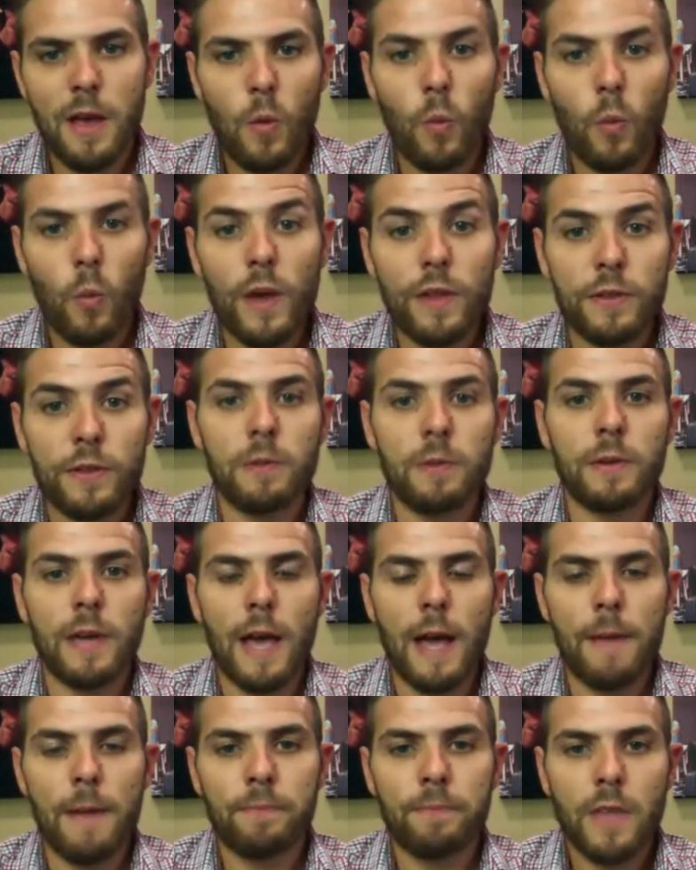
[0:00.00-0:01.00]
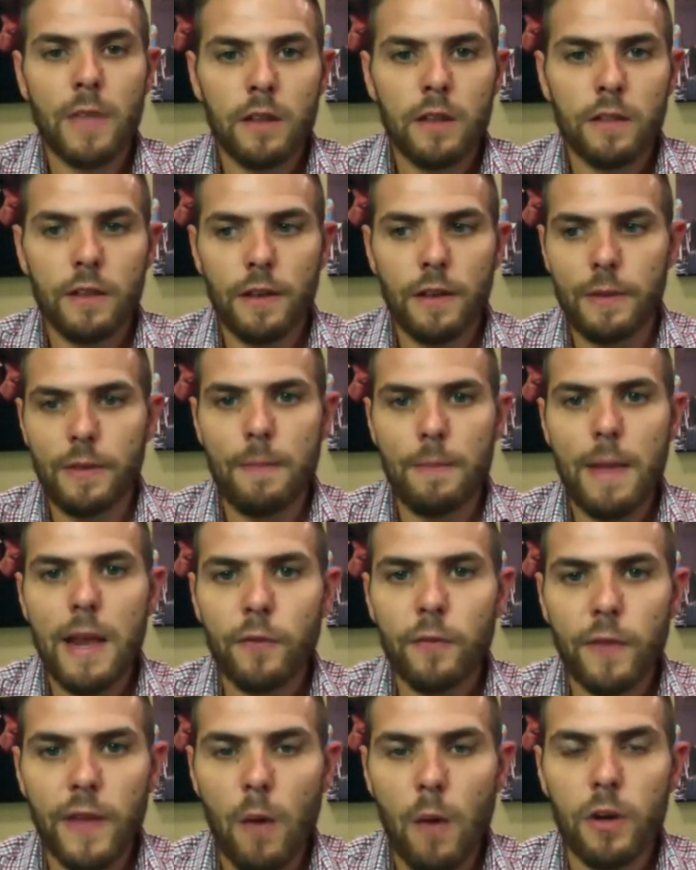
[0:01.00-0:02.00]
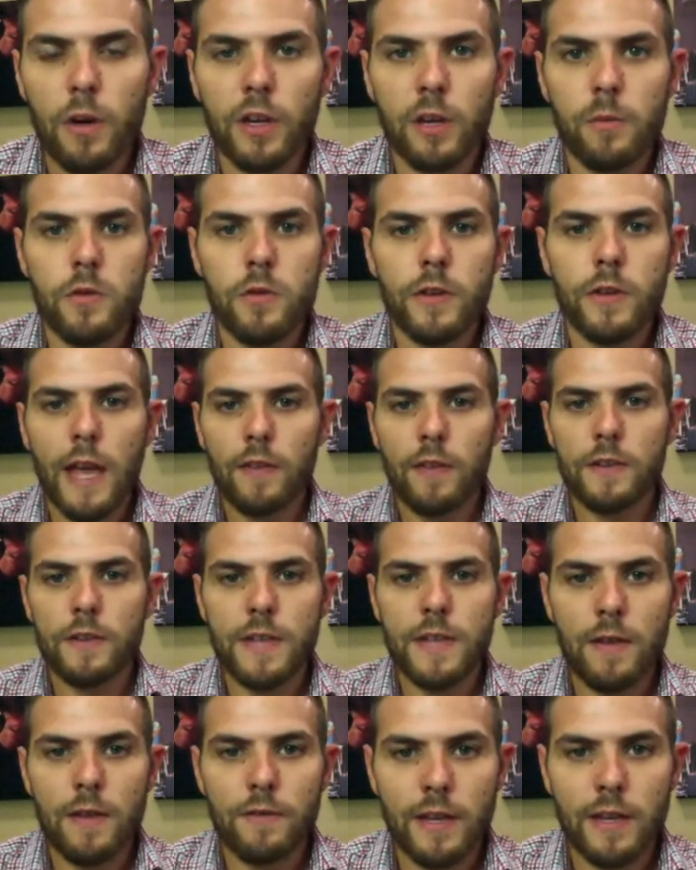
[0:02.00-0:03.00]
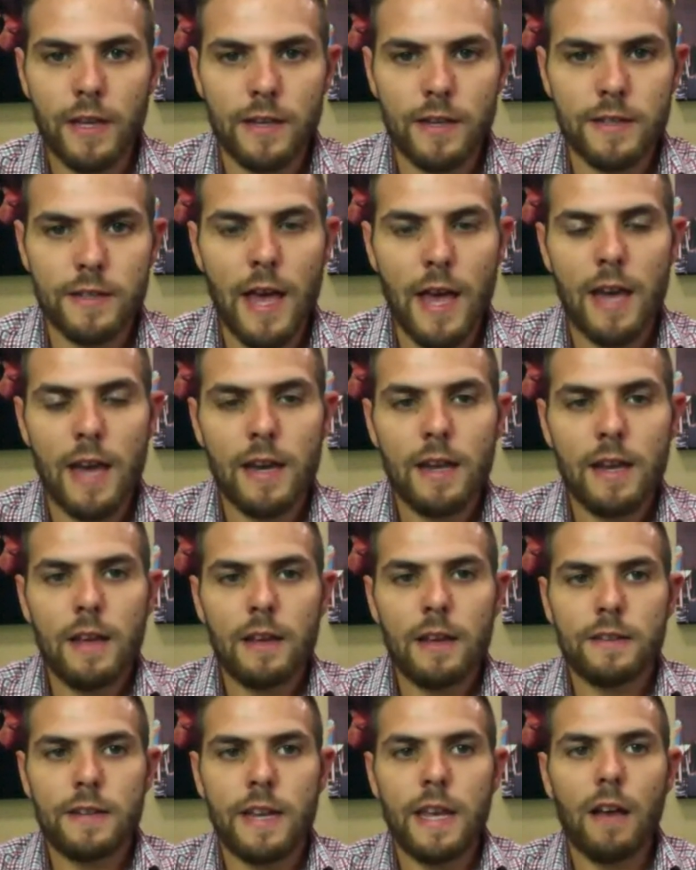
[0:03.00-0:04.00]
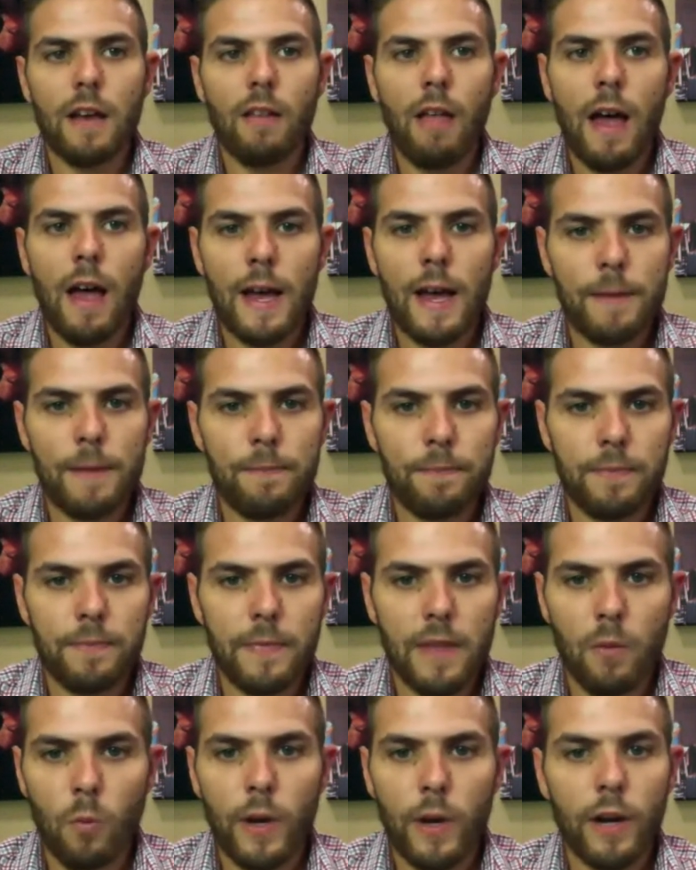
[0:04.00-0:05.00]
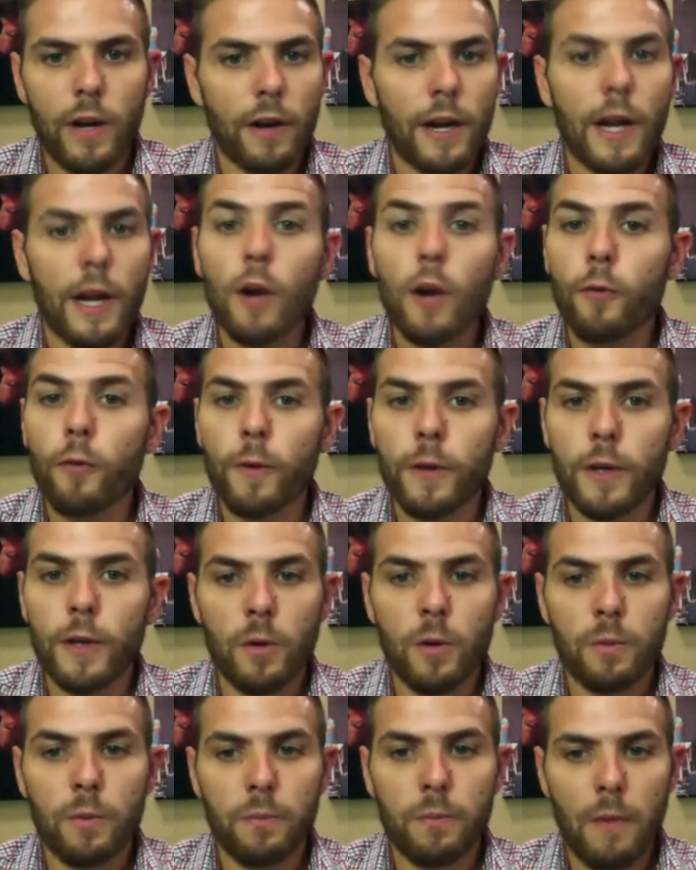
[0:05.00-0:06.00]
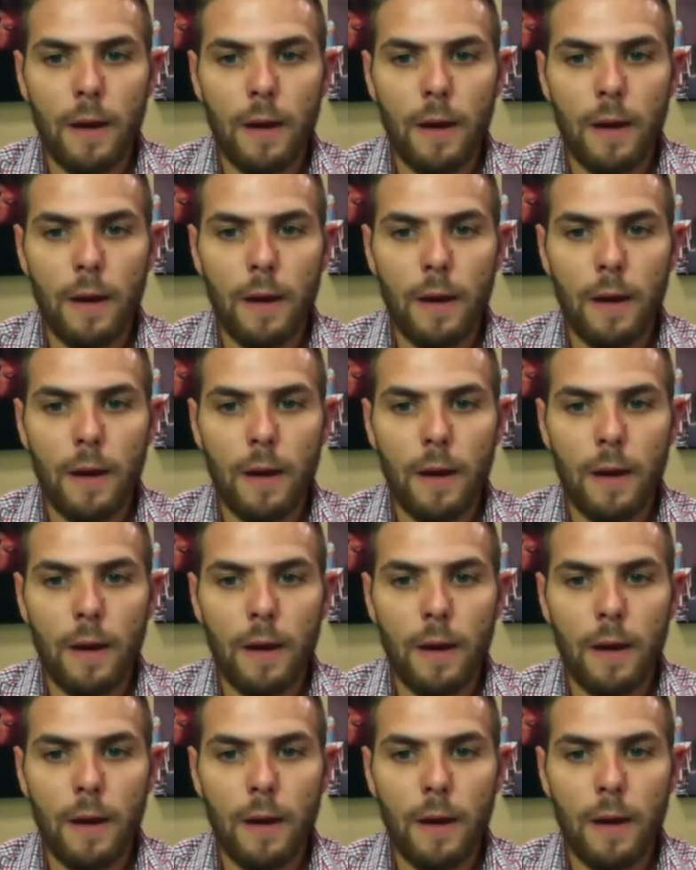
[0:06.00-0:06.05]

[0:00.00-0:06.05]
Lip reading: with you yet, the main thing I want to communicate this evening is that DLI, we are here for you.